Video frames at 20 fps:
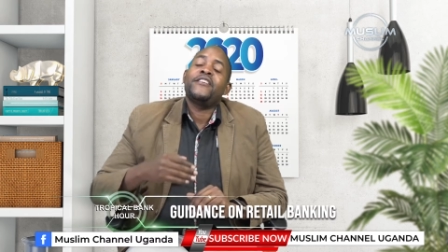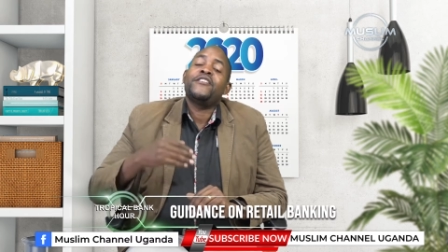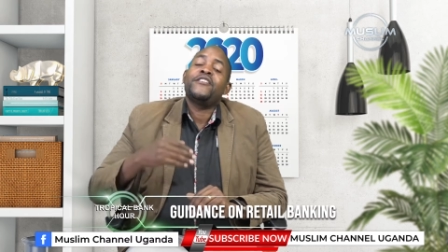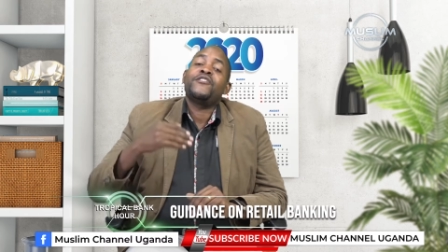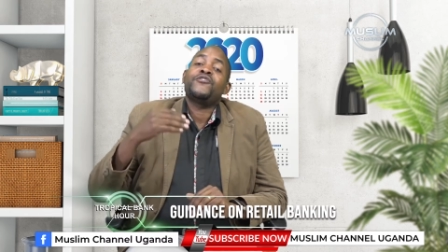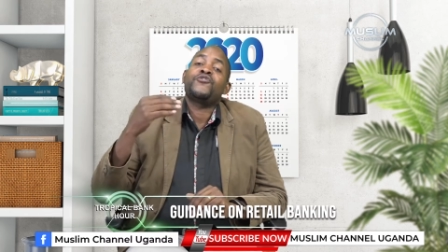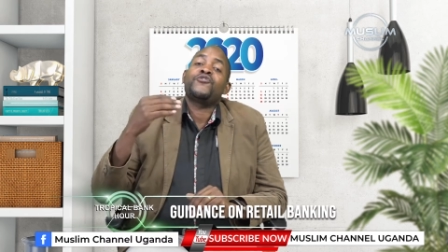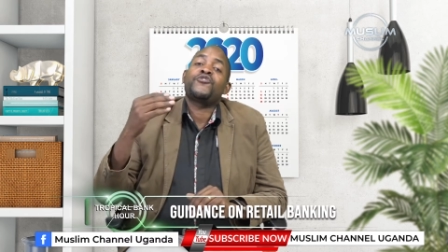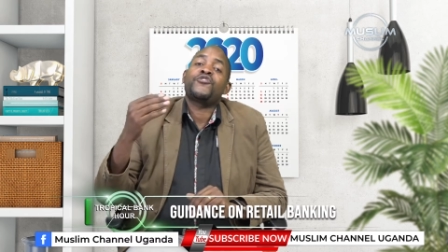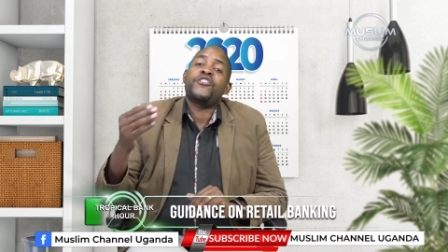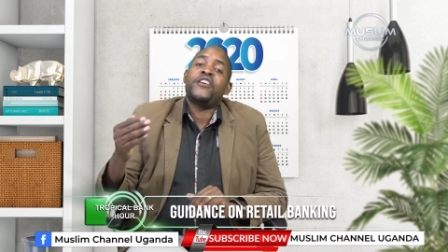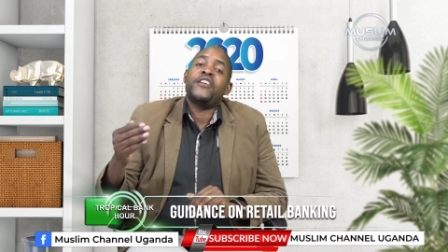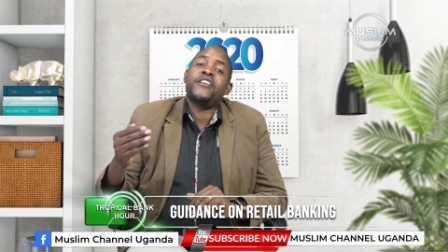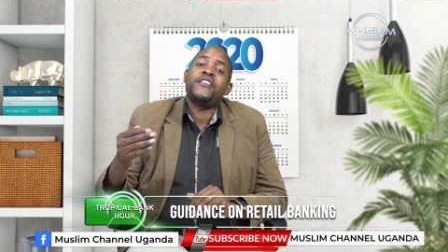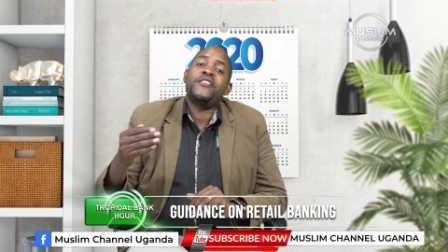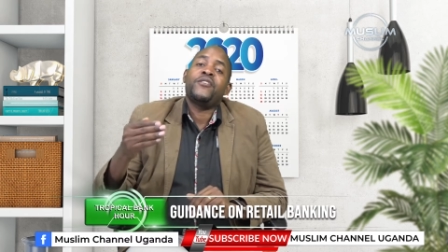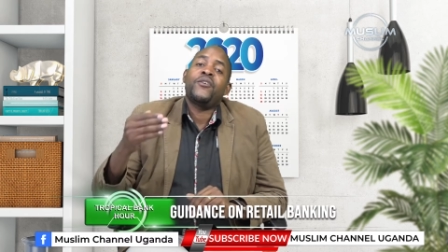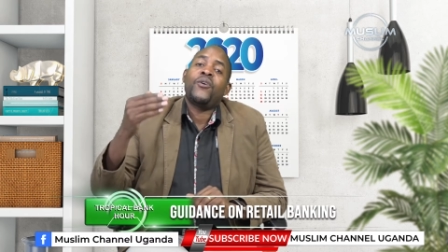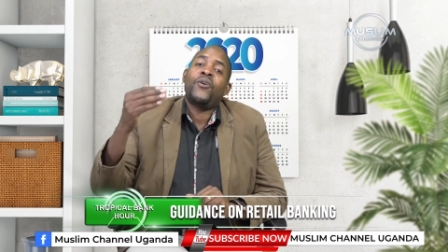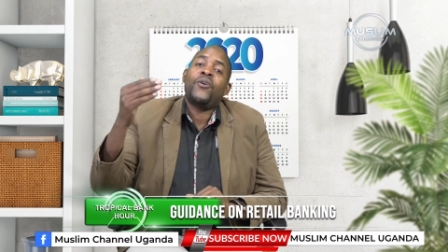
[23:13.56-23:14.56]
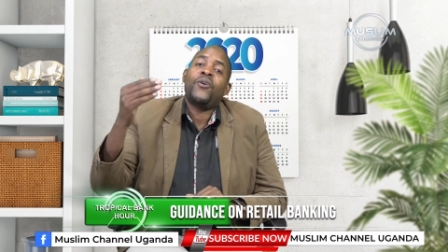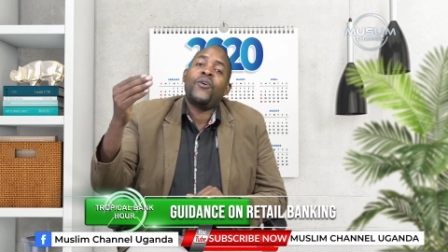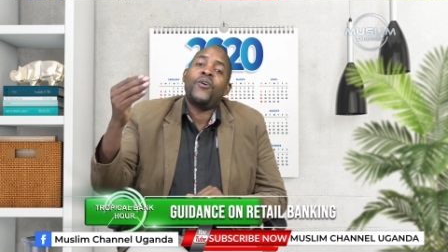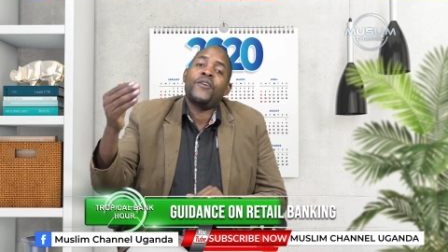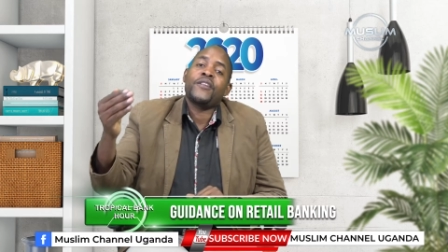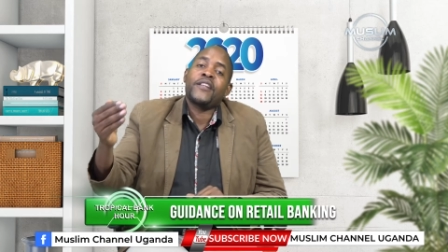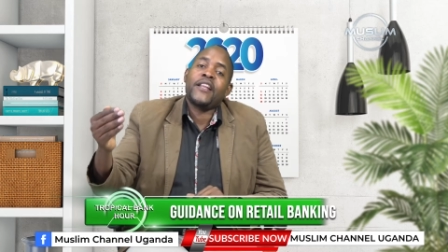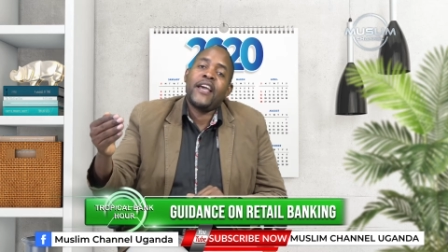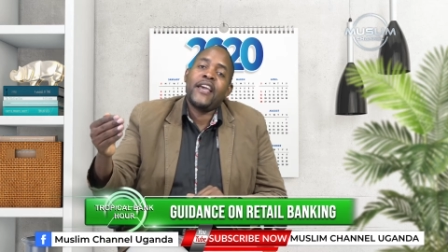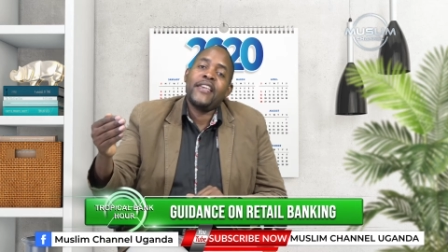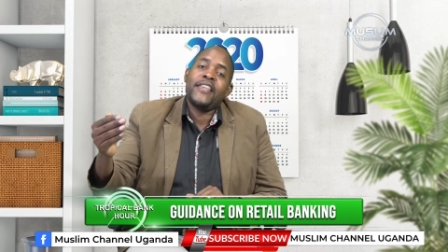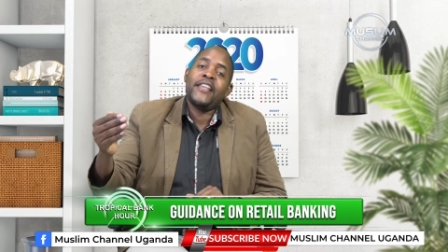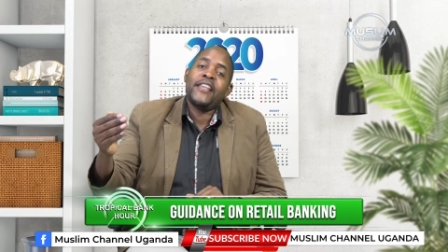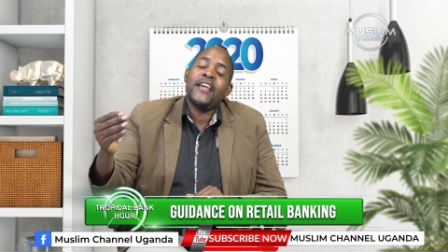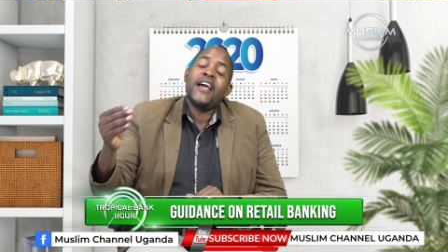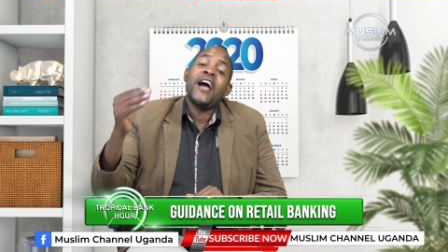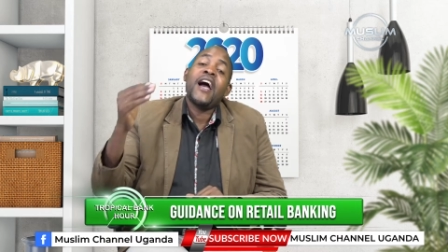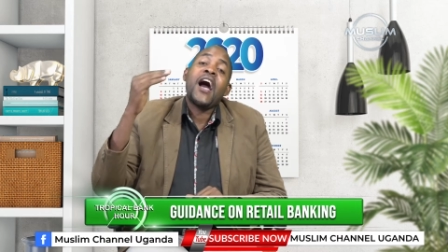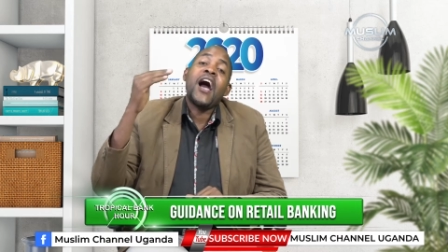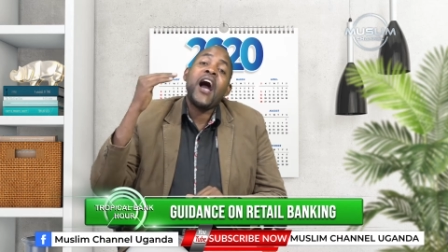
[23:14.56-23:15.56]
trade online,
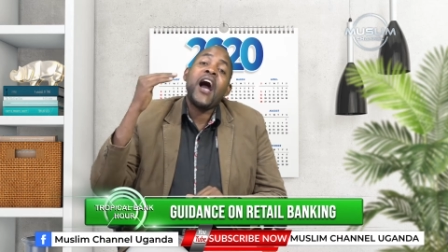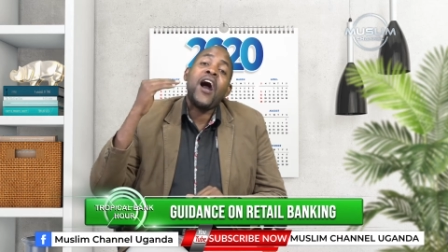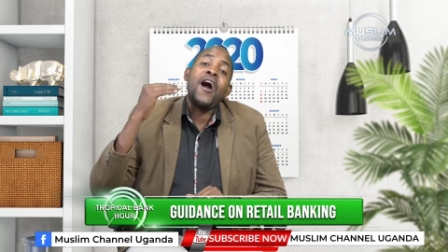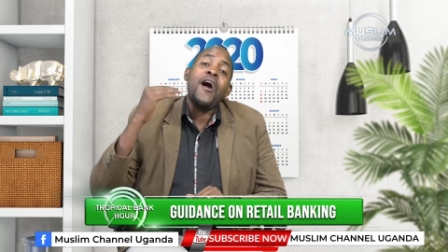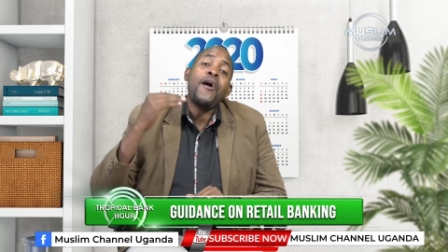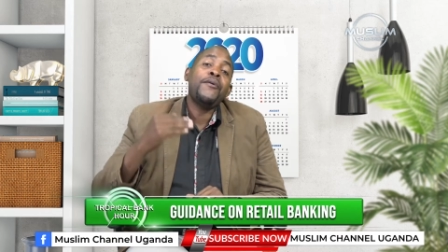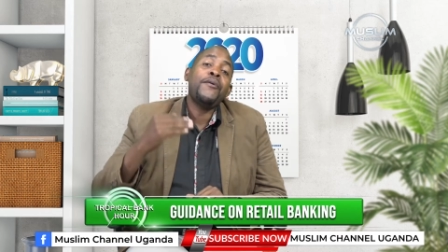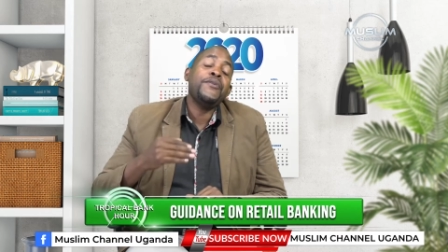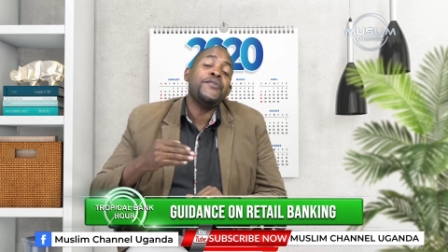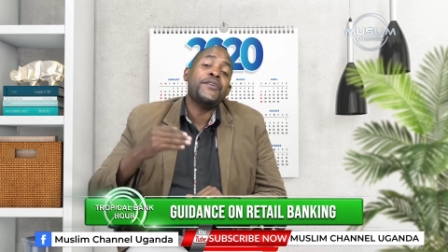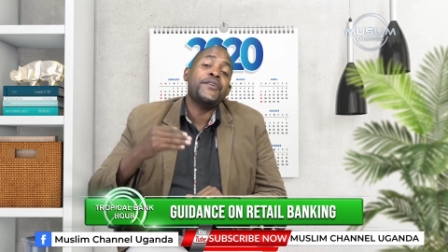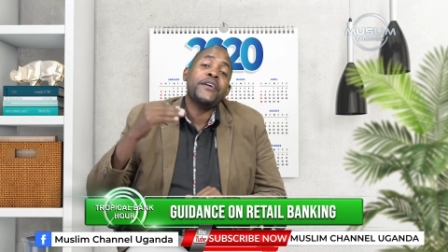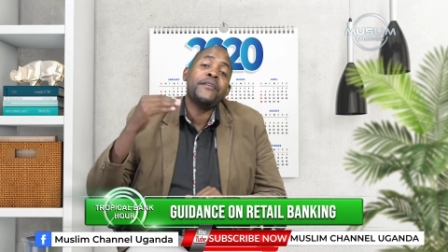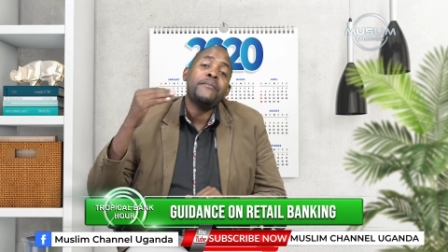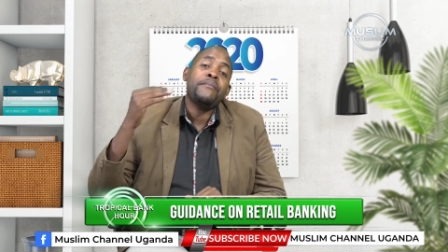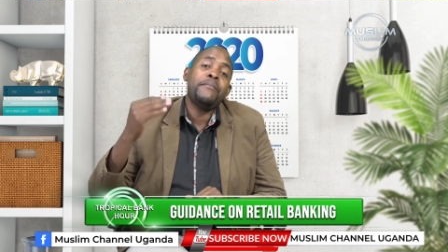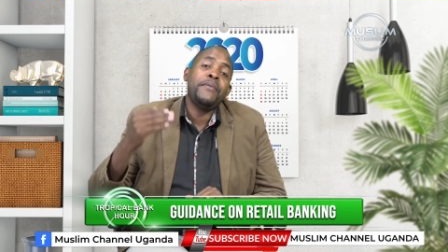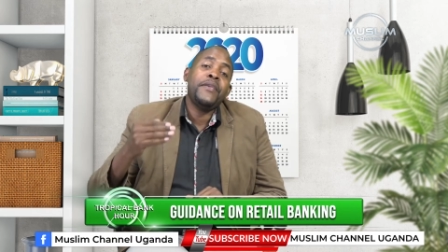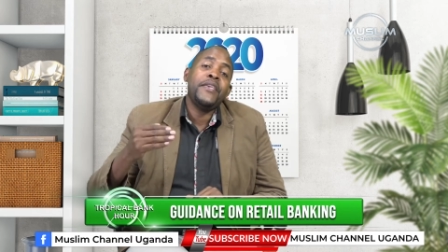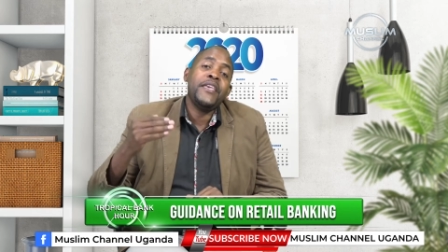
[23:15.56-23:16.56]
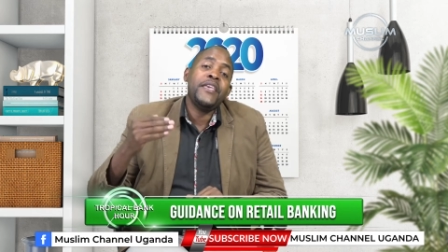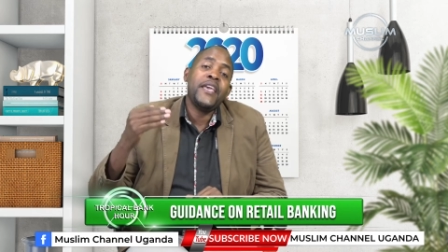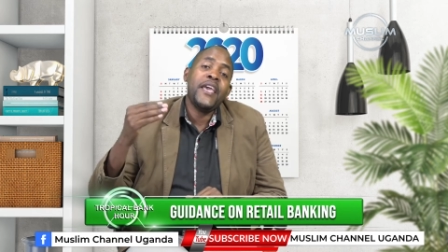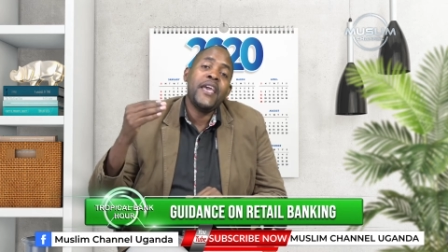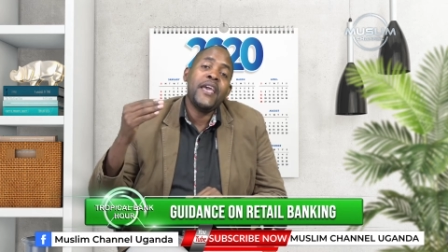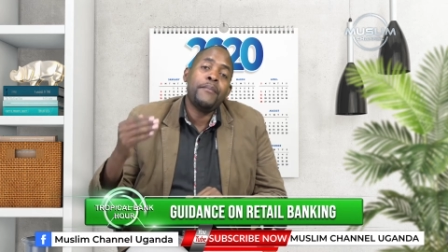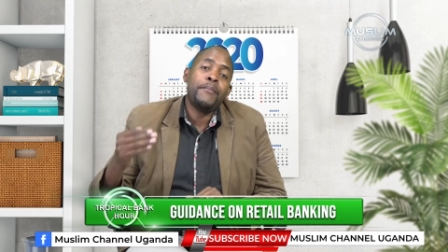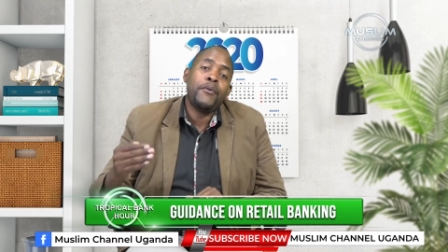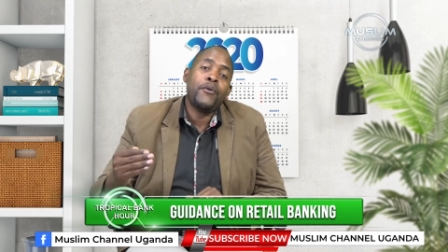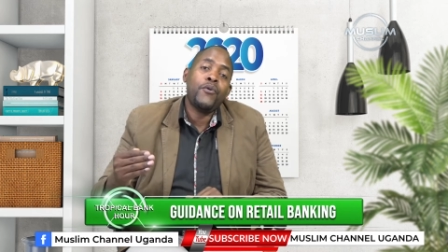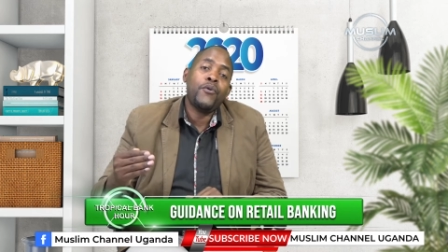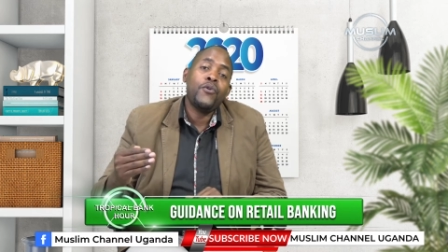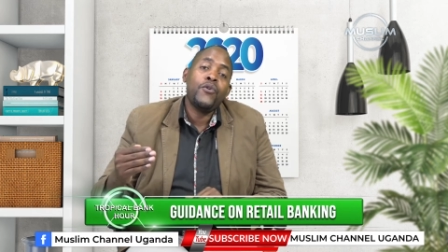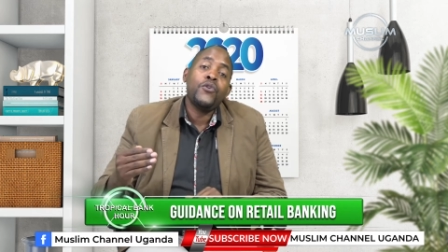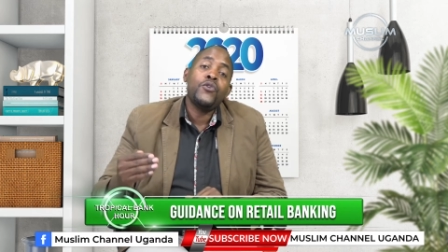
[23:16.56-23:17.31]
how you can be able